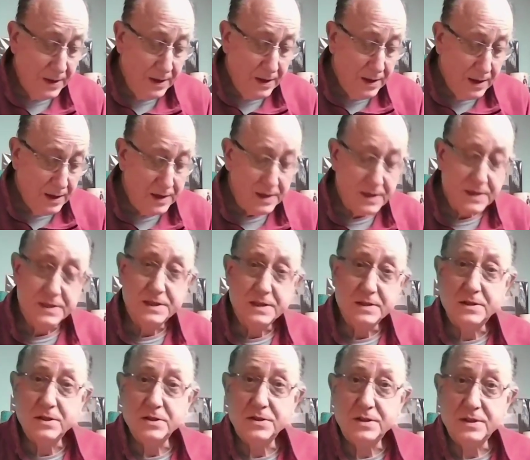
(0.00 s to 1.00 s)
It's
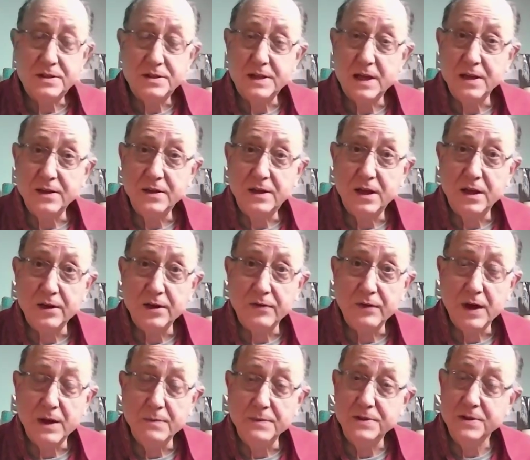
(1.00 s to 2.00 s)
just 10
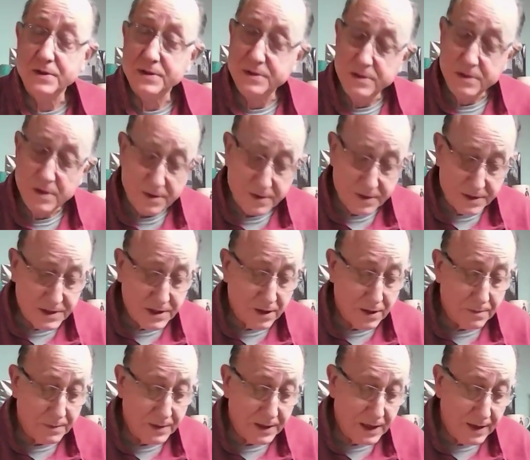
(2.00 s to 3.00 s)
kilograms, so it's not
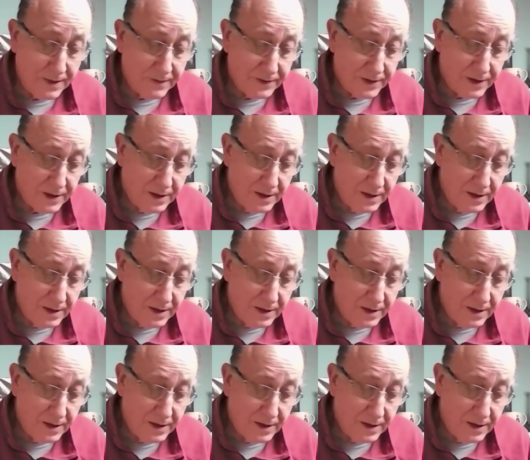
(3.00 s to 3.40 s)
terribly heavy.